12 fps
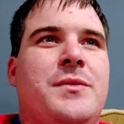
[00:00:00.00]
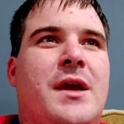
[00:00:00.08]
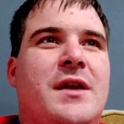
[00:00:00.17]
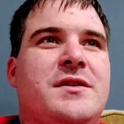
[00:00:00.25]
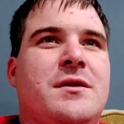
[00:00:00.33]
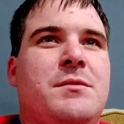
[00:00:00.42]

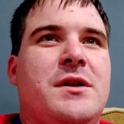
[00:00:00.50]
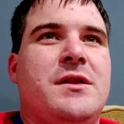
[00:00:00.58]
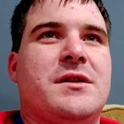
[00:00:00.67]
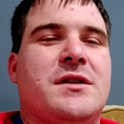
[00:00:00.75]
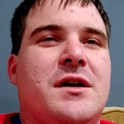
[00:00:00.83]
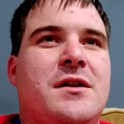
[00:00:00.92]
as somebody
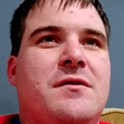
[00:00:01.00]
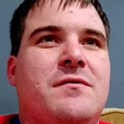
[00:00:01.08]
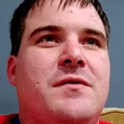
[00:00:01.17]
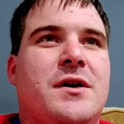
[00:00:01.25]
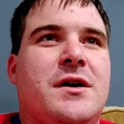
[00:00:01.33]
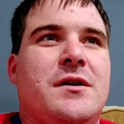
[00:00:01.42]
that's kind
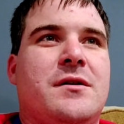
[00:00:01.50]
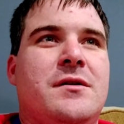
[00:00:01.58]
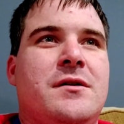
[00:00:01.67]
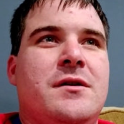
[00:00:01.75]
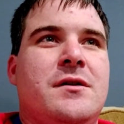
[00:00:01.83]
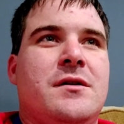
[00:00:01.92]

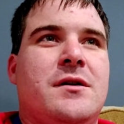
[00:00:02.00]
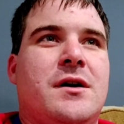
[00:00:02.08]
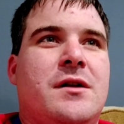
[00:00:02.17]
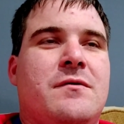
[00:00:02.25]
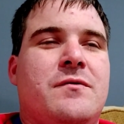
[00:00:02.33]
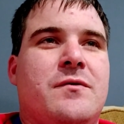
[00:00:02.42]

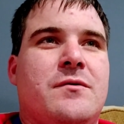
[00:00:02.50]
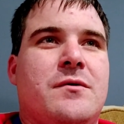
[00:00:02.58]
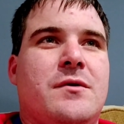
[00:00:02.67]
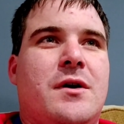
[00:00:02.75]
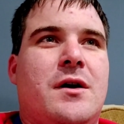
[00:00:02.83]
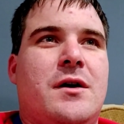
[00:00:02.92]
of
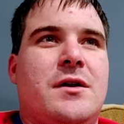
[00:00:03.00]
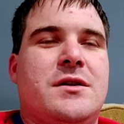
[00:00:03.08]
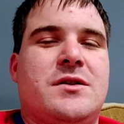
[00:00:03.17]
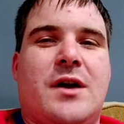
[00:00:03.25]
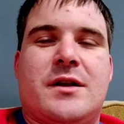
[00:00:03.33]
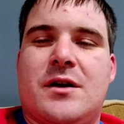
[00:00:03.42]

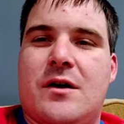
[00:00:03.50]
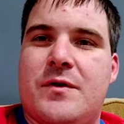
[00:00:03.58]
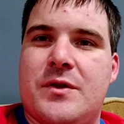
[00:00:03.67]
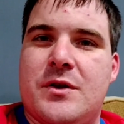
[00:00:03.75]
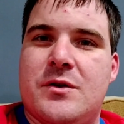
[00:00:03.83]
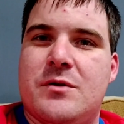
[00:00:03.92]
slacked off
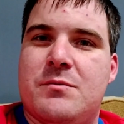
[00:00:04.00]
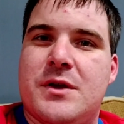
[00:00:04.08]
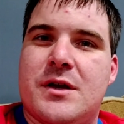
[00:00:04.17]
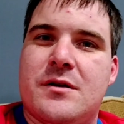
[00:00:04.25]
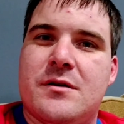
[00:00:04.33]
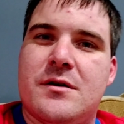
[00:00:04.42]
on the YouTube
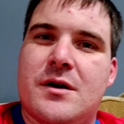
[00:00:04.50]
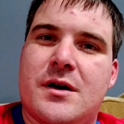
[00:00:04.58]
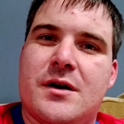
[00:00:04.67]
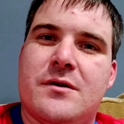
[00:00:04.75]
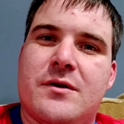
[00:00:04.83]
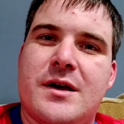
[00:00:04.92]
thing
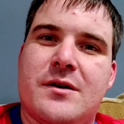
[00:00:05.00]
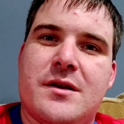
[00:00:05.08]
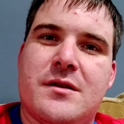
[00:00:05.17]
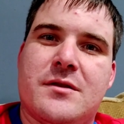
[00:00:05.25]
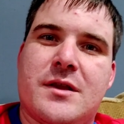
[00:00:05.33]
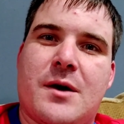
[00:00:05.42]

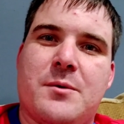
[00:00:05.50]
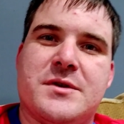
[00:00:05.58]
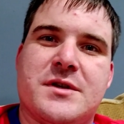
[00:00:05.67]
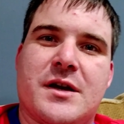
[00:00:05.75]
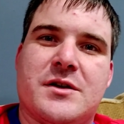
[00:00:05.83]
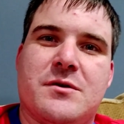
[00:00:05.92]
lately, that
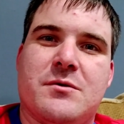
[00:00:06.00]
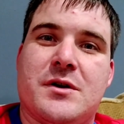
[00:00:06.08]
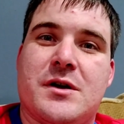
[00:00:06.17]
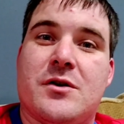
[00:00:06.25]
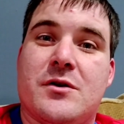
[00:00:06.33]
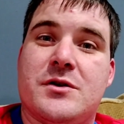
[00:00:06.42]
was actually
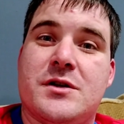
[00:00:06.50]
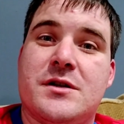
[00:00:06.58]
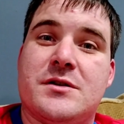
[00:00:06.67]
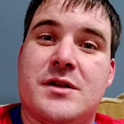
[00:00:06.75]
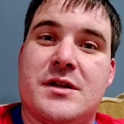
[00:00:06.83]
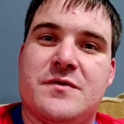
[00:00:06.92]
really encouraging.
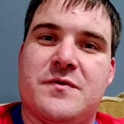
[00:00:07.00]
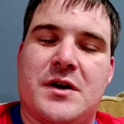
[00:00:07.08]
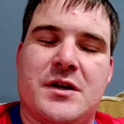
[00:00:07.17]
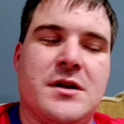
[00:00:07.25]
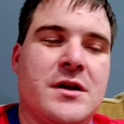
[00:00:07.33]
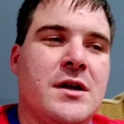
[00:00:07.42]
So that's
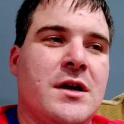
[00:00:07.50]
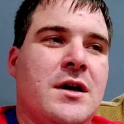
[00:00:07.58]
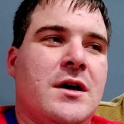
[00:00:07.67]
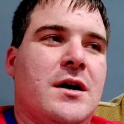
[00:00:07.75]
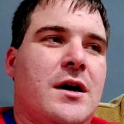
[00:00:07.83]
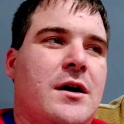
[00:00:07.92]
fun.
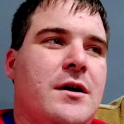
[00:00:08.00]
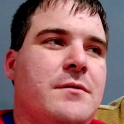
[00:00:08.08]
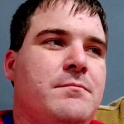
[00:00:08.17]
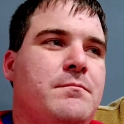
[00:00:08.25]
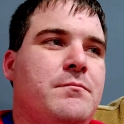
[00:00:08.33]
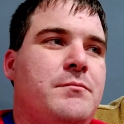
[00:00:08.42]

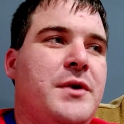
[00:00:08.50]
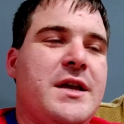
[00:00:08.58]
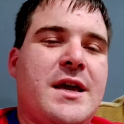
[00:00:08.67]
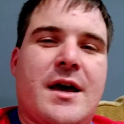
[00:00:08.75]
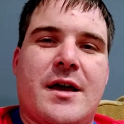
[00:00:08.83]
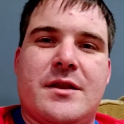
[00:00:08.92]
But
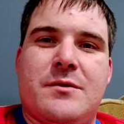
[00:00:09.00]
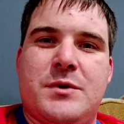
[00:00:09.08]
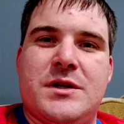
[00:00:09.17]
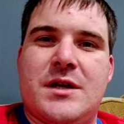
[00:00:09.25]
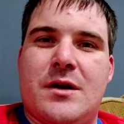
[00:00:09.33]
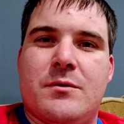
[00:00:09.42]
yeah, we
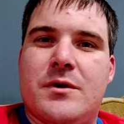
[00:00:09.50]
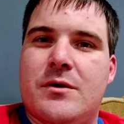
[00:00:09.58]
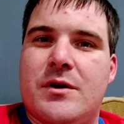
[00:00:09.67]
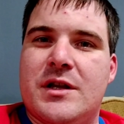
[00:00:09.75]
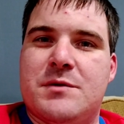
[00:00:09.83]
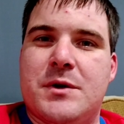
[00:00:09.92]
just had a really
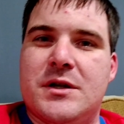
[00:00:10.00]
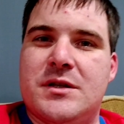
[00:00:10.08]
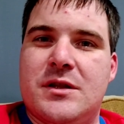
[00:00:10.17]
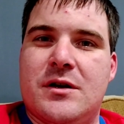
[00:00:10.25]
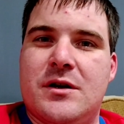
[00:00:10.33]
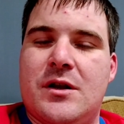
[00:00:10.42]
great experience
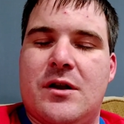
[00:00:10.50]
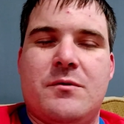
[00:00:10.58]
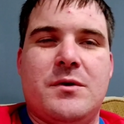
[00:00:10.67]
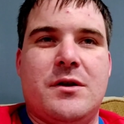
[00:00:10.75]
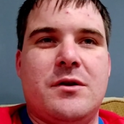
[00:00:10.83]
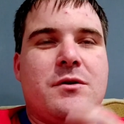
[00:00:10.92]
in there.
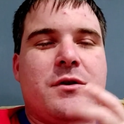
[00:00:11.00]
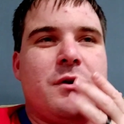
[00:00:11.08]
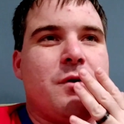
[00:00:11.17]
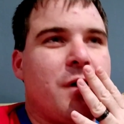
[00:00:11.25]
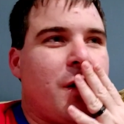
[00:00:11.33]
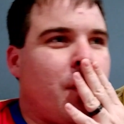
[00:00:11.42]

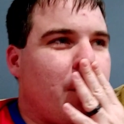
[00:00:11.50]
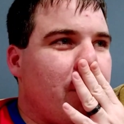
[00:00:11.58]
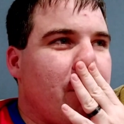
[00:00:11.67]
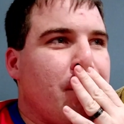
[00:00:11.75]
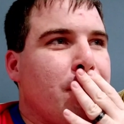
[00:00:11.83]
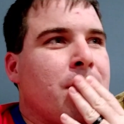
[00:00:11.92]
You go
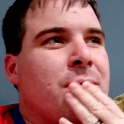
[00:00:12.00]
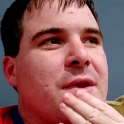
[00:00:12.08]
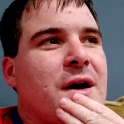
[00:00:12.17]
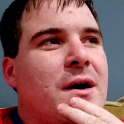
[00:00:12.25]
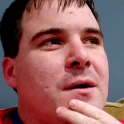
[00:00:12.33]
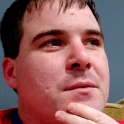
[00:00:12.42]

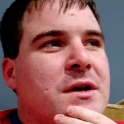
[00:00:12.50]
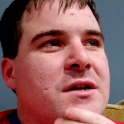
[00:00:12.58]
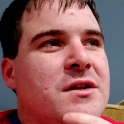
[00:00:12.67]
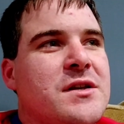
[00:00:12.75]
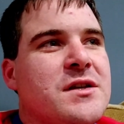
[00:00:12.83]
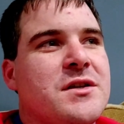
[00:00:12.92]

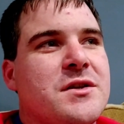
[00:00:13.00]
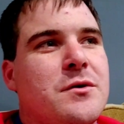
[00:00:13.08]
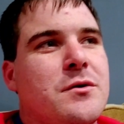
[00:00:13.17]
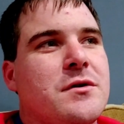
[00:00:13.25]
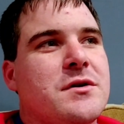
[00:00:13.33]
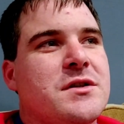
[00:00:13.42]
into these
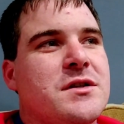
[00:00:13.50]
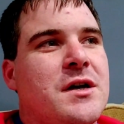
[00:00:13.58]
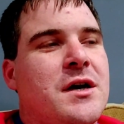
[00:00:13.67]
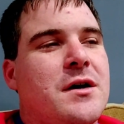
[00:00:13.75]
stores